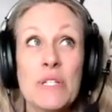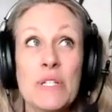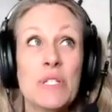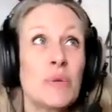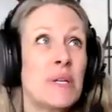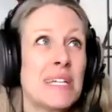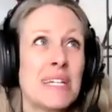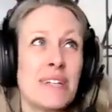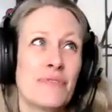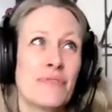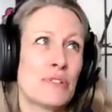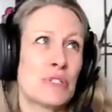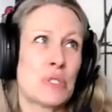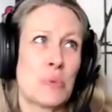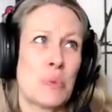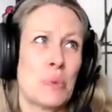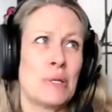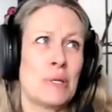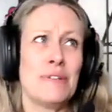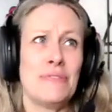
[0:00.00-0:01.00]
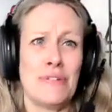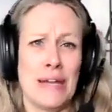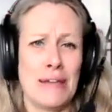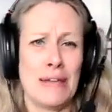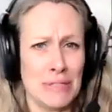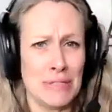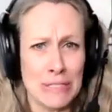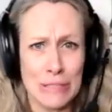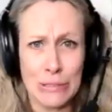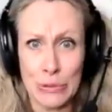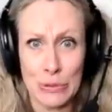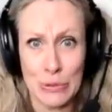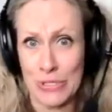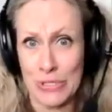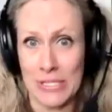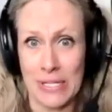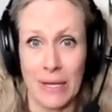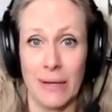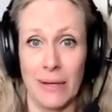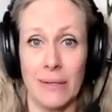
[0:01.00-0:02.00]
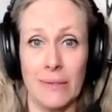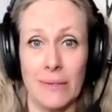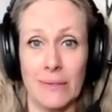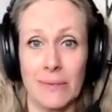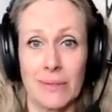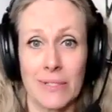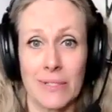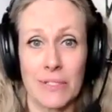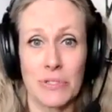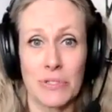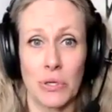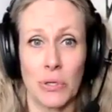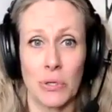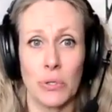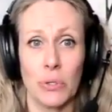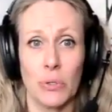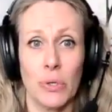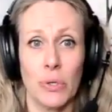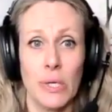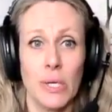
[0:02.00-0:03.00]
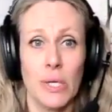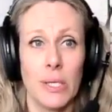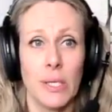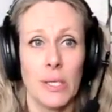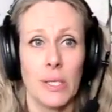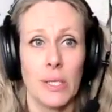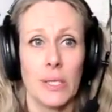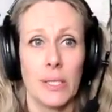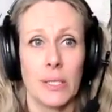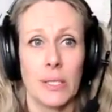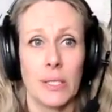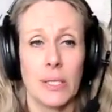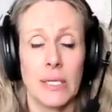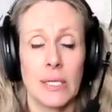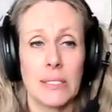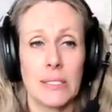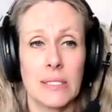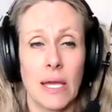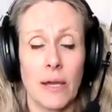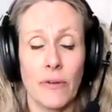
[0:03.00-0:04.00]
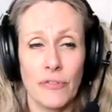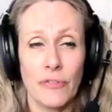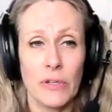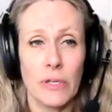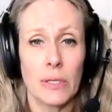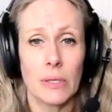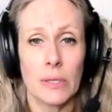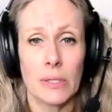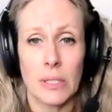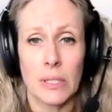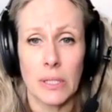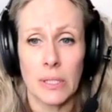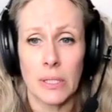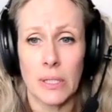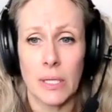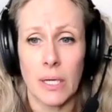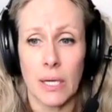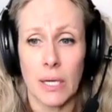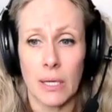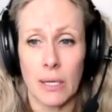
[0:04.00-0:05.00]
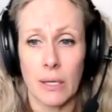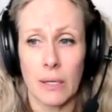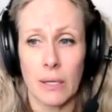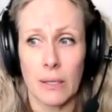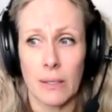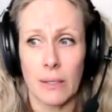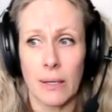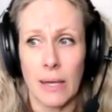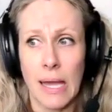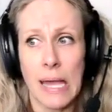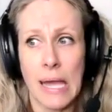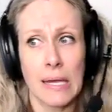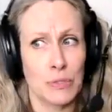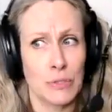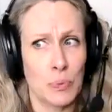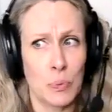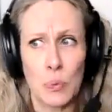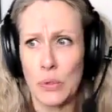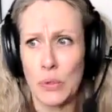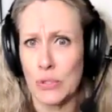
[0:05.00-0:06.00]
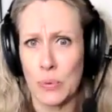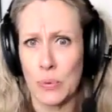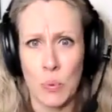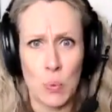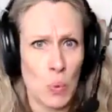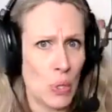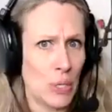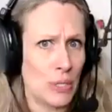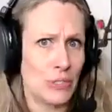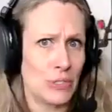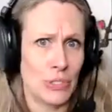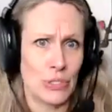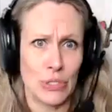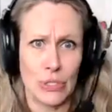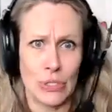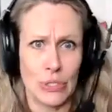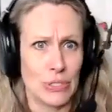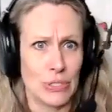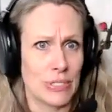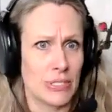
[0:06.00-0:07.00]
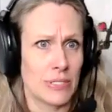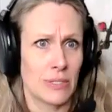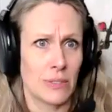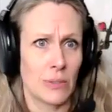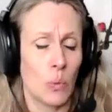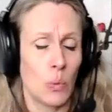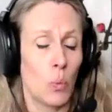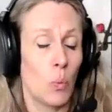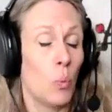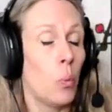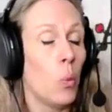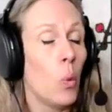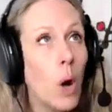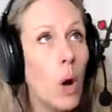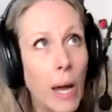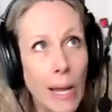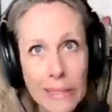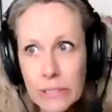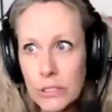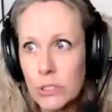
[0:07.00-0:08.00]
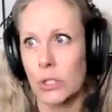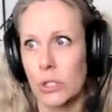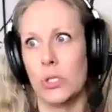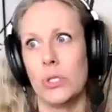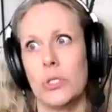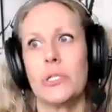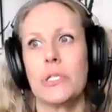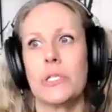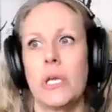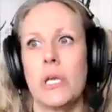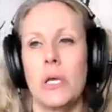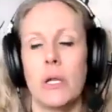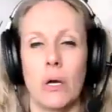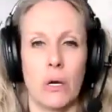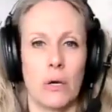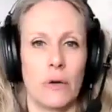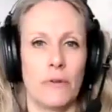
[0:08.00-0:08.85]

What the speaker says: doing it for 25 years now. So it definitely has worked wonders in our